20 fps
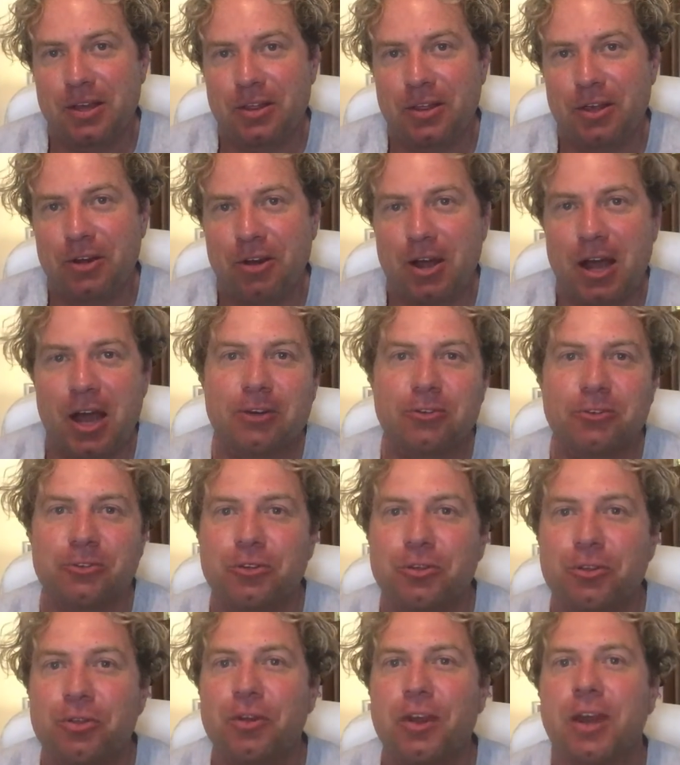There are hundreds
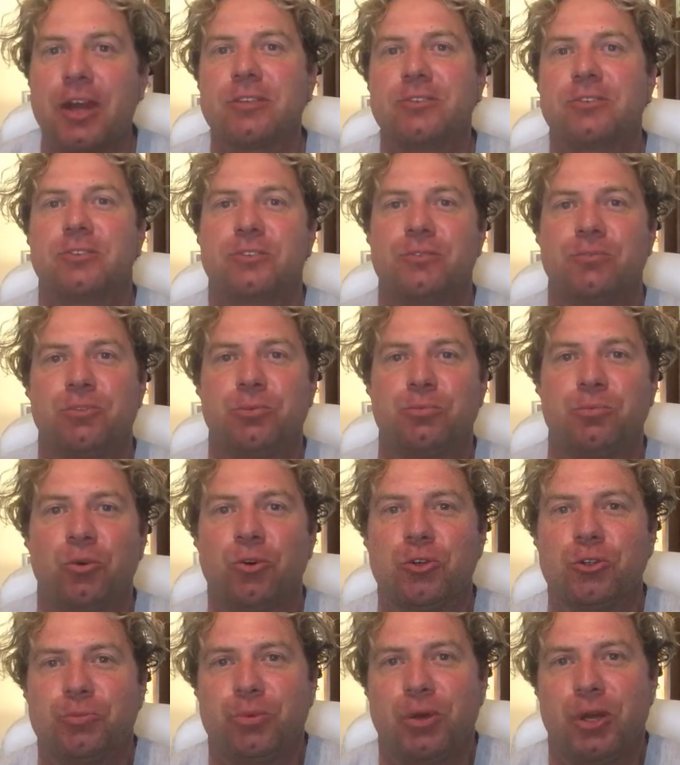of thousands of
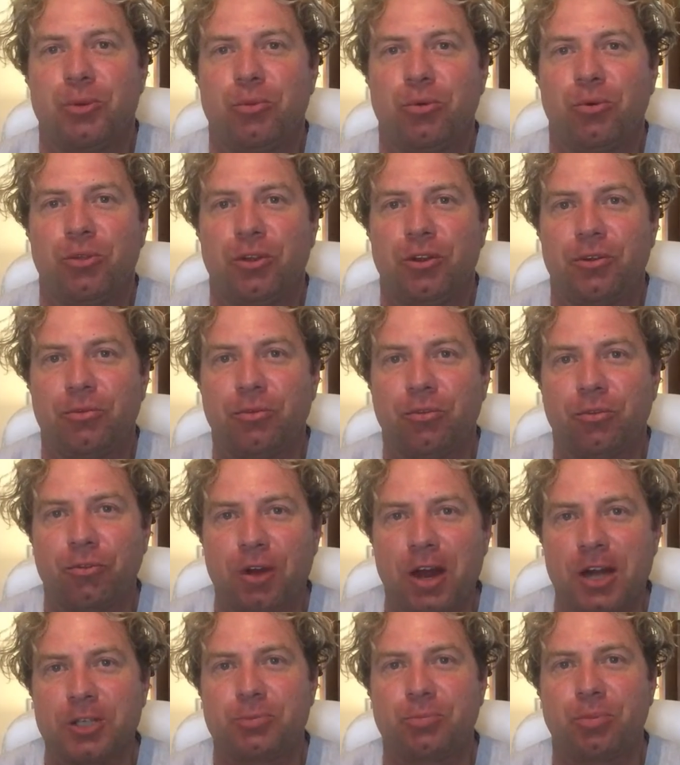sports people that have
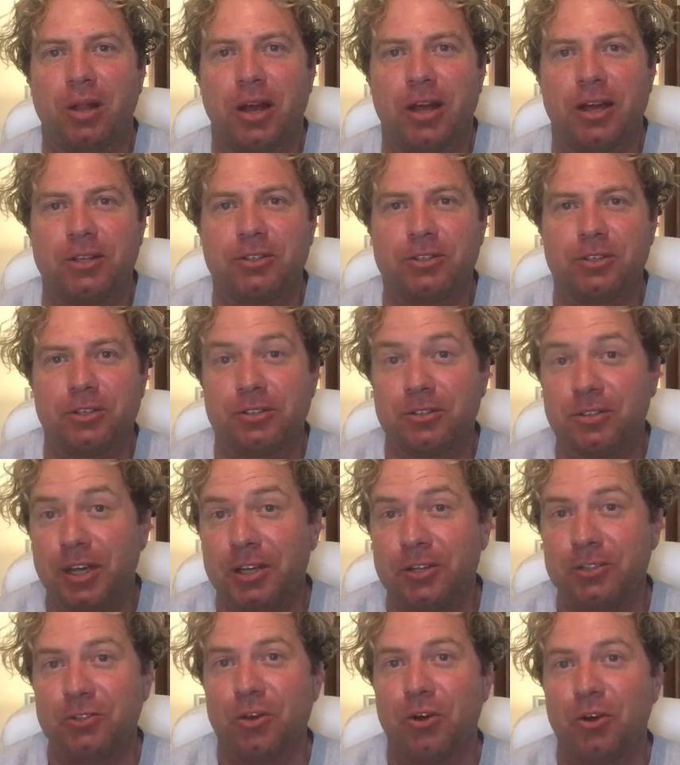thrashed players that are
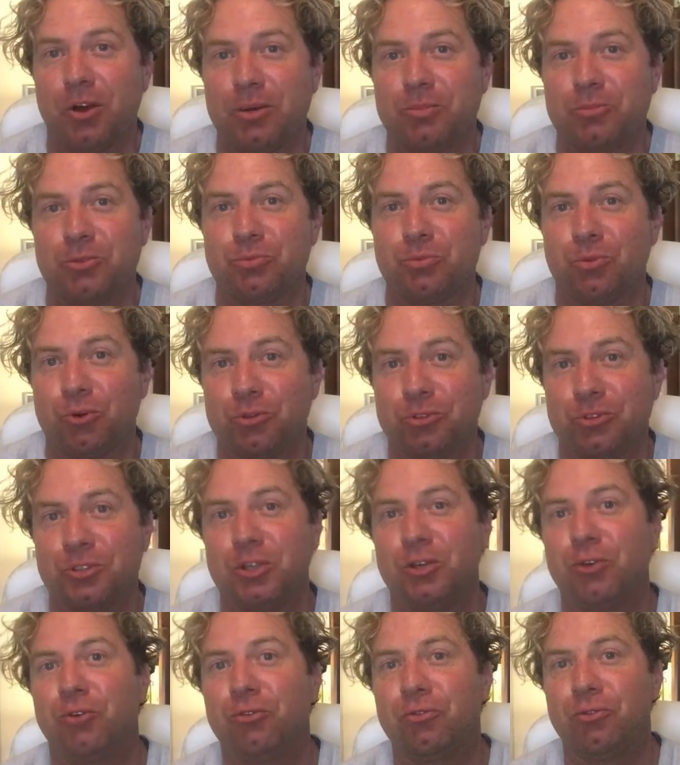10 times more
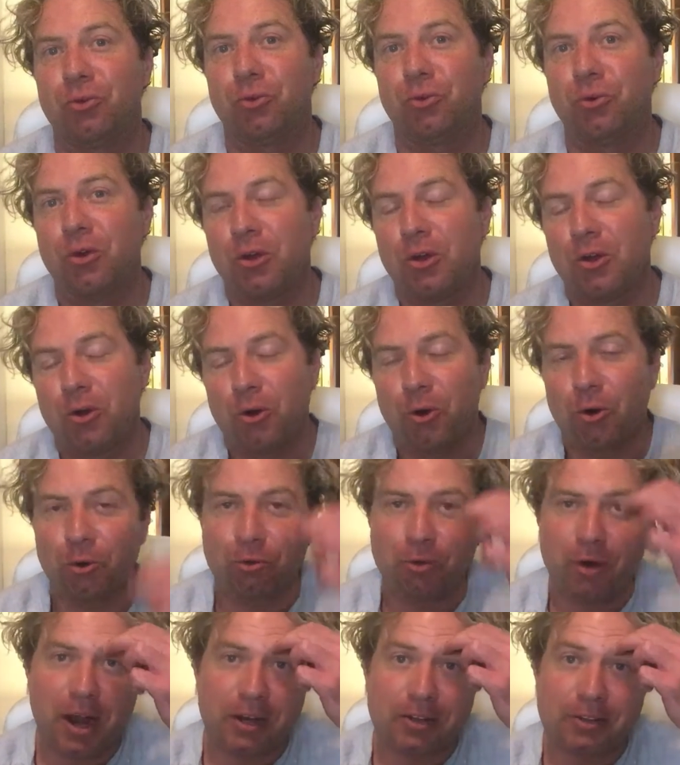skillful
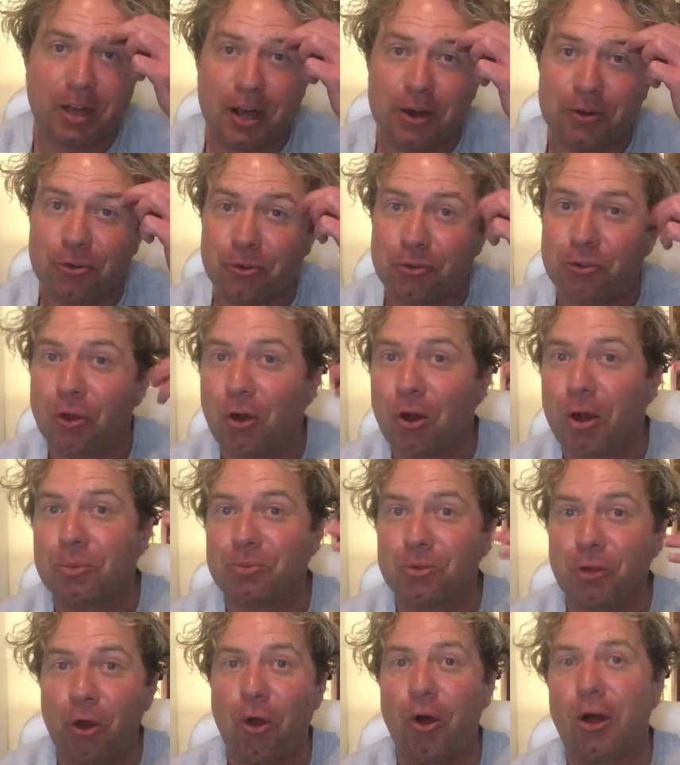or ranked 100
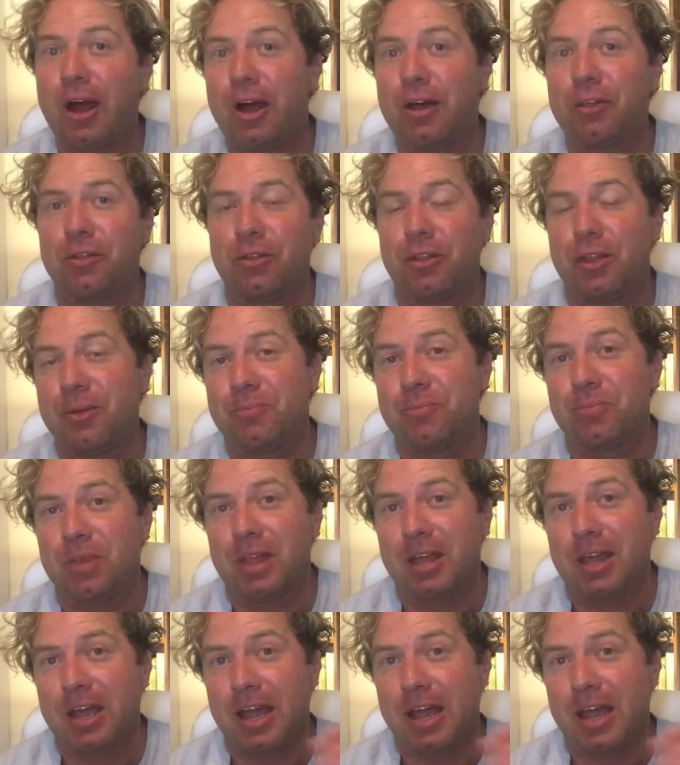times higher than them,